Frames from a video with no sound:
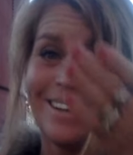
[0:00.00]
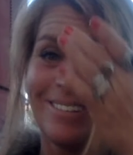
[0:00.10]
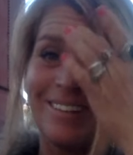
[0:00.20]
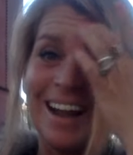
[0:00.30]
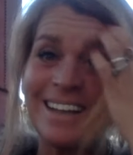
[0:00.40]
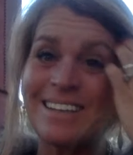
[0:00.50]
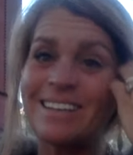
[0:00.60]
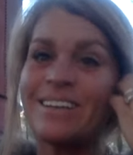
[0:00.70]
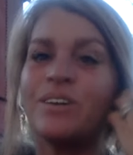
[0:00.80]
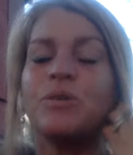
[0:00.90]
Right?
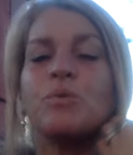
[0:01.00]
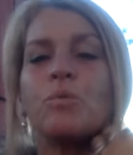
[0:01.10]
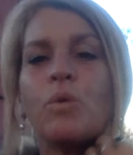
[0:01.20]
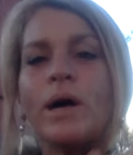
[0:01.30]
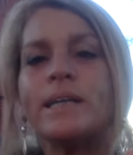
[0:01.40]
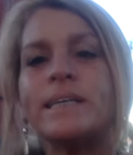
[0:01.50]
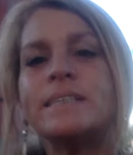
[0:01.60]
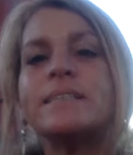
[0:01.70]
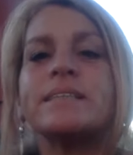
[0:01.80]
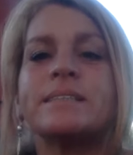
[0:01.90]
What
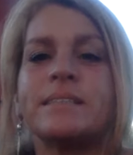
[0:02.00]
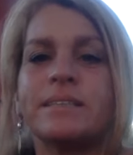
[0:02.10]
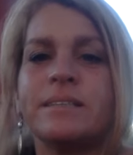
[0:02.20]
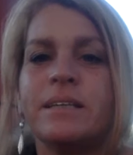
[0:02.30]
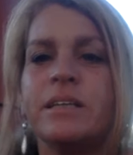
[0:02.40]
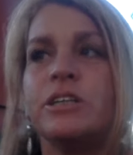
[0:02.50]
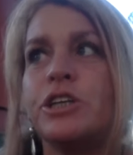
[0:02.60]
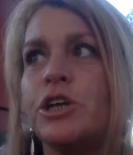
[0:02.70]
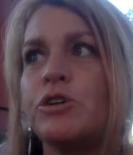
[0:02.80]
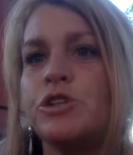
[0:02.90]
is it?
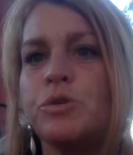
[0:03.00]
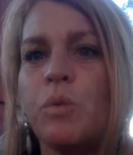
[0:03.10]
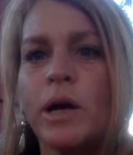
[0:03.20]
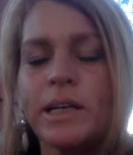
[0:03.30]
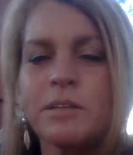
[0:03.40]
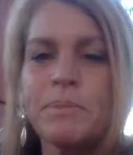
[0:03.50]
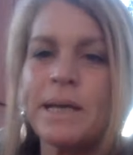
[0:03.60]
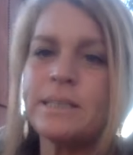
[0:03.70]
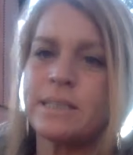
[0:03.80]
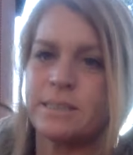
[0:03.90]
You know, do you want
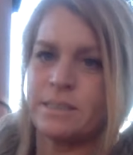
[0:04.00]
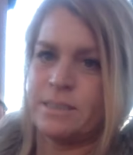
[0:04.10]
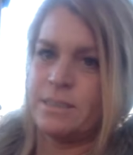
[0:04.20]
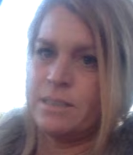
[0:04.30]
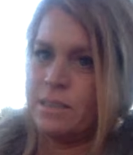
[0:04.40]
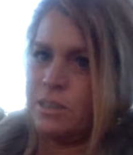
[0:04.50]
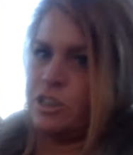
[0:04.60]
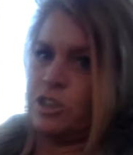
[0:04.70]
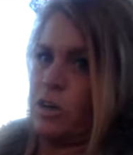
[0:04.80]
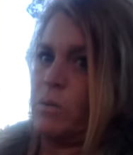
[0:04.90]
independence?
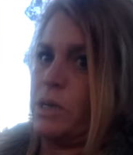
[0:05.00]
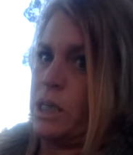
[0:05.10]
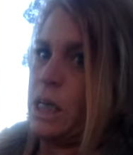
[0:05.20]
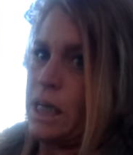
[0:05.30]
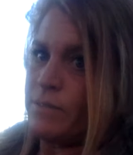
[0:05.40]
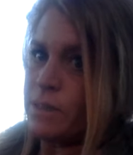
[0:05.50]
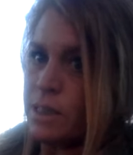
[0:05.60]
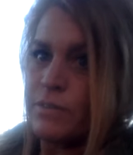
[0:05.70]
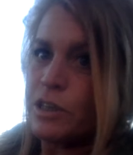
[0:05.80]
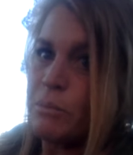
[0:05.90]
Do you not want to not have to
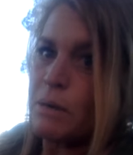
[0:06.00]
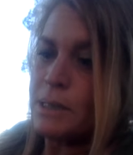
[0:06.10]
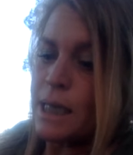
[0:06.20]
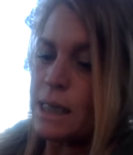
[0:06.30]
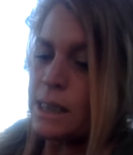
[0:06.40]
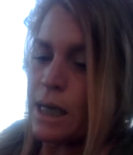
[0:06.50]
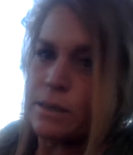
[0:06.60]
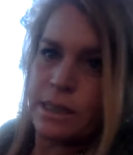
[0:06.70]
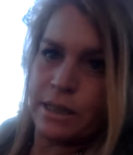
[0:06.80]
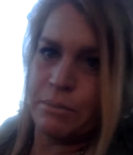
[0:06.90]
live at your mom and dad's
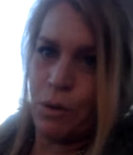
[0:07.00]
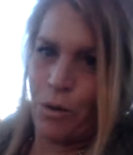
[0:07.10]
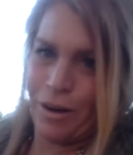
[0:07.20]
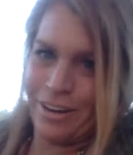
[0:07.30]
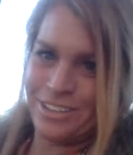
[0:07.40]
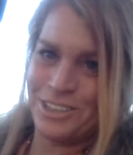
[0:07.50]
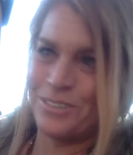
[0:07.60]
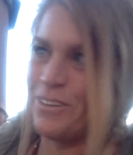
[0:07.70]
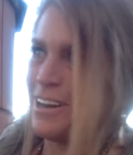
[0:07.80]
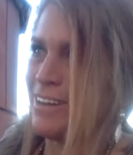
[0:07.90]
house anymore? Do
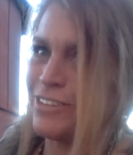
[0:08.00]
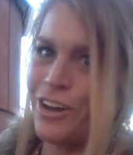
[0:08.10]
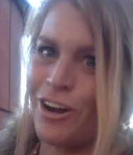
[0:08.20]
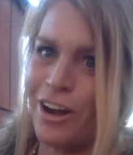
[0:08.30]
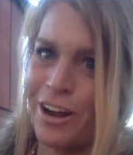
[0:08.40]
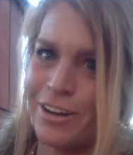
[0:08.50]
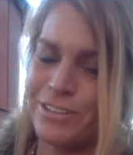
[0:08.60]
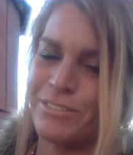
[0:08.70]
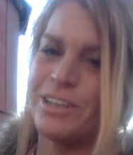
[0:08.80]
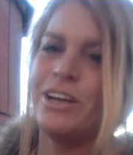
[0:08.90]
you want to have a car?
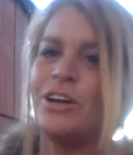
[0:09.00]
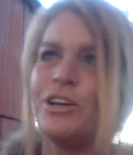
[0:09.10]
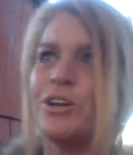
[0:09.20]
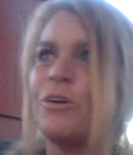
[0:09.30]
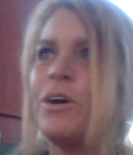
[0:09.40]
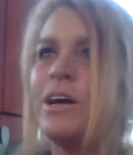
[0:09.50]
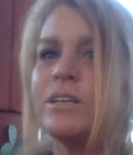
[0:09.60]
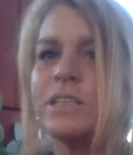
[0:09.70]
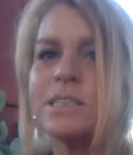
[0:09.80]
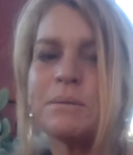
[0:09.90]
Do you, you know,
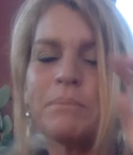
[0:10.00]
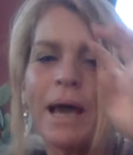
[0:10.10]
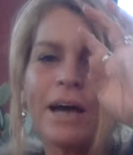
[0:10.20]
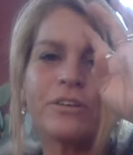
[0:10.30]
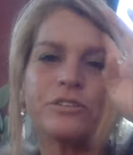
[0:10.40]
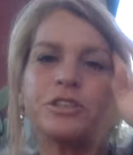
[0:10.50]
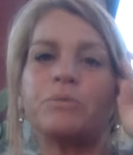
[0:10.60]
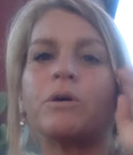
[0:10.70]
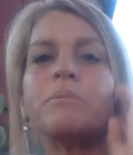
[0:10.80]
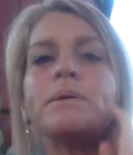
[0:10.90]
it doesn't matter. Do
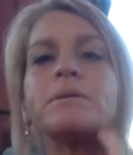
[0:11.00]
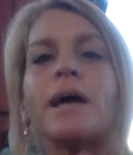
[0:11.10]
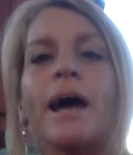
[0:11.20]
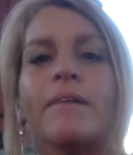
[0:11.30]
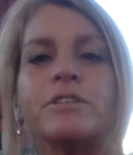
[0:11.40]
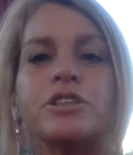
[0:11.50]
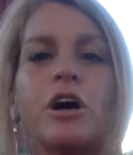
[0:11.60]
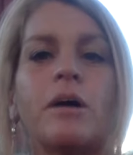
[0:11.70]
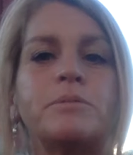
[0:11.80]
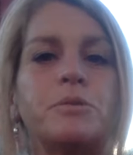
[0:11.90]
you want to be able to have a
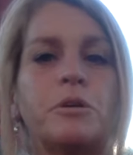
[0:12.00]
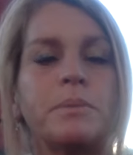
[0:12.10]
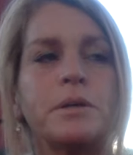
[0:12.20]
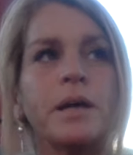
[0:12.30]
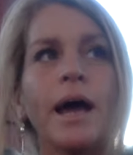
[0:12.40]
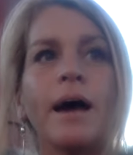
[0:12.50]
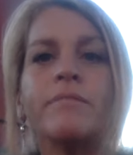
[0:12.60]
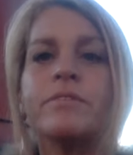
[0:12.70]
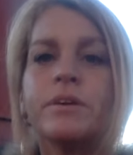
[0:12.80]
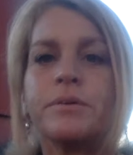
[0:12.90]
job? Do you want to be able to
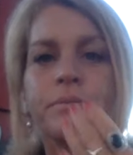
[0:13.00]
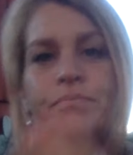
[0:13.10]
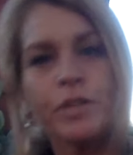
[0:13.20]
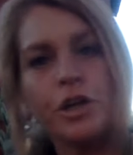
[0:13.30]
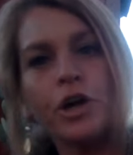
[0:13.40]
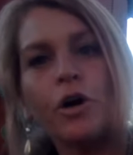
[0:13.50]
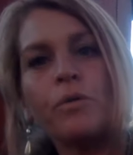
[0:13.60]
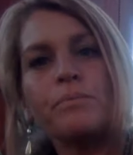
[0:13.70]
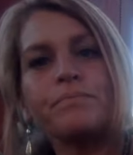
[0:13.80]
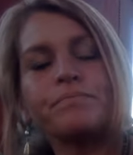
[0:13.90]
have, you
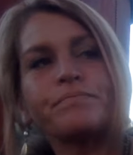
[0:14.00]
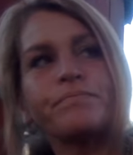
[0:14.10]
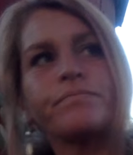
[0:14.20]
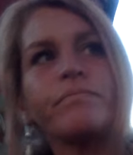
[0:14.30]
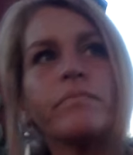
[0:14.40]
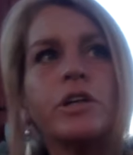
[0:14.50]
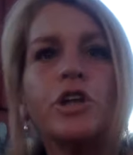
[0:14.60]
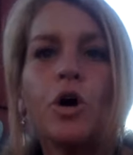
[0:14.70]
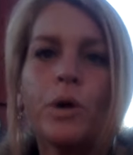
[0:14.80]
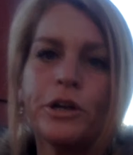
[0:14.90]
know,
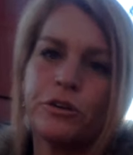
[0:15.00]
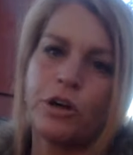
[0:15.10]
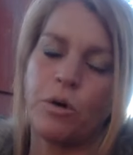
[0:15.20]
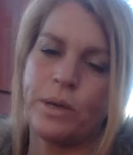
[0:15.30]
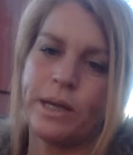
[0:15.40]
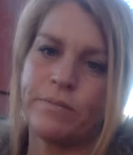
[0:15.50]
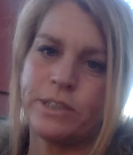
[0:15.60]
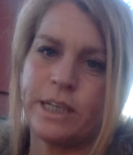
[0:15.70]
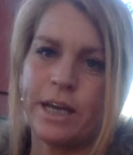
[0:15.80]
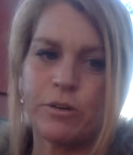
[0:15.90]
know where you're going
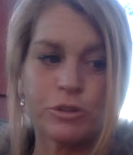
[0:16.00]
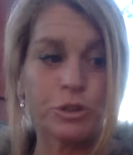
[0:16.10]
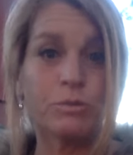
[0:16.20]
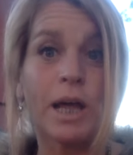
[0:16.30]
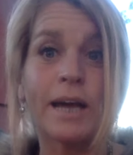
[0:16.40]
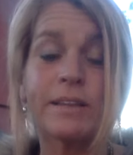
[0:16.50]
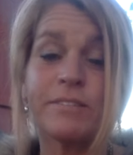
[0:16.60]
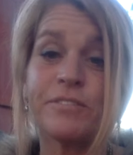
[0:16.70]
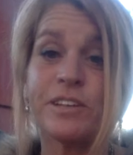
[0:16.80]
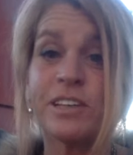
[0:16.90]
every day? Or do you like
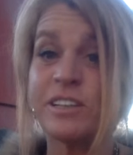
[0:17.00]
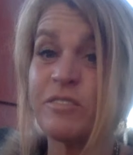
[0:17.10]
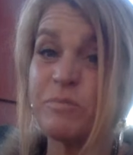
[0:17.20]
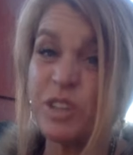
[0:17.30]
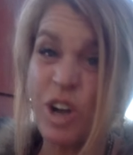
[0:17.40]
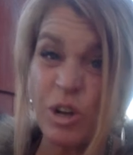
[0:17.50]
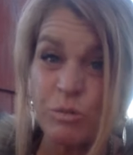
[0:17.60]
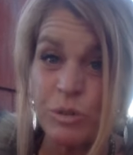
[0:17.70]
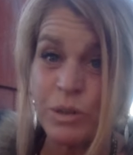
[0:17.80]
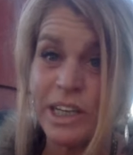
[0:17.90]
the feeling of your
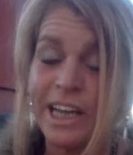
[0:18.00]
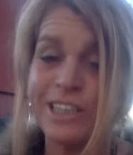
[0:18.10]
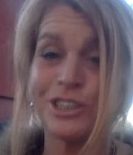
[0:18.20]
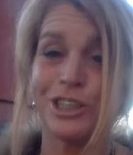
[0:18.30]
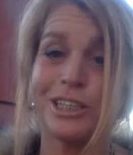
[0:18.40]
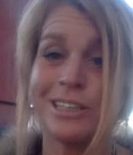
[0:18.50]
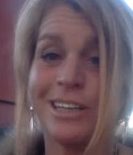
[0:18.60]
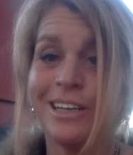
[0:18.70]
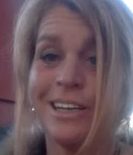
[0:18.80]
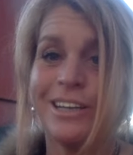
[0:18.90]
own creation?
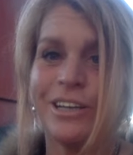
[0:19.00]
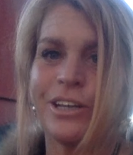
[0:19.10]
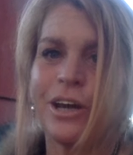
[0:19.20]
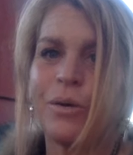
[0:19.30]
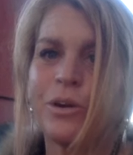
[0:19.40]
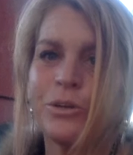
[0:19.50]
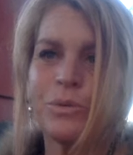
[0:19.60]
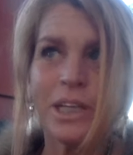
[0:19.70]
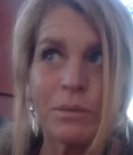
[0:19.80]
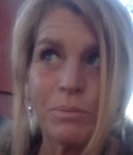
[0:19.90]
You know, or you
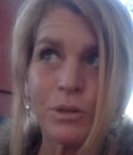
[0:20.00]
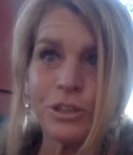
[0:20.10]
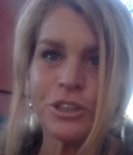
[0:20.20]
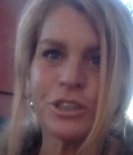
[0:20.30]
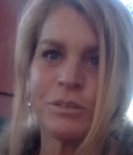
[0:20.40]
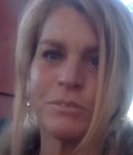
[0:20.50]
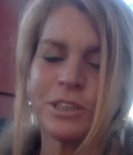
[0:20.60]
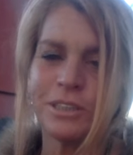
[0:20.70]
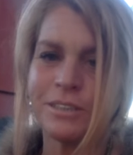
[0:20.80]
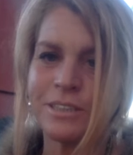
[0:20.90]
need a push to,
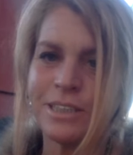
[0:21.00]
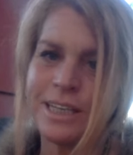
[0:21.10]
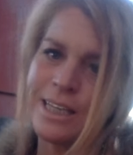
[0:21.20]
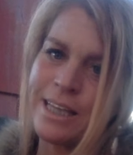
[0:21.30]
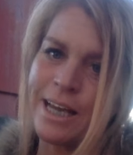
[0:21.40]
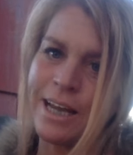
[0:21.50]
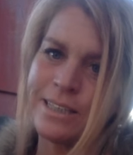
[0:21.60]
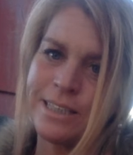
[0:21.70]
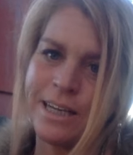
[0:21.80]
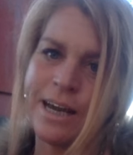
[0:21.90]
to, to get that
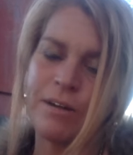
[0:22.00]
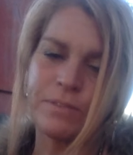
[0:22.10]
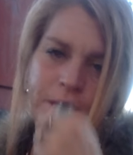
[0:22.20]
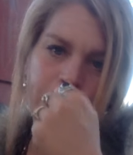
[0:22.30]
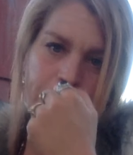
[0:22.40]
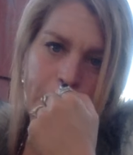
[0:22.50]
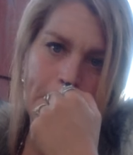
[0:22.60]
idea out there.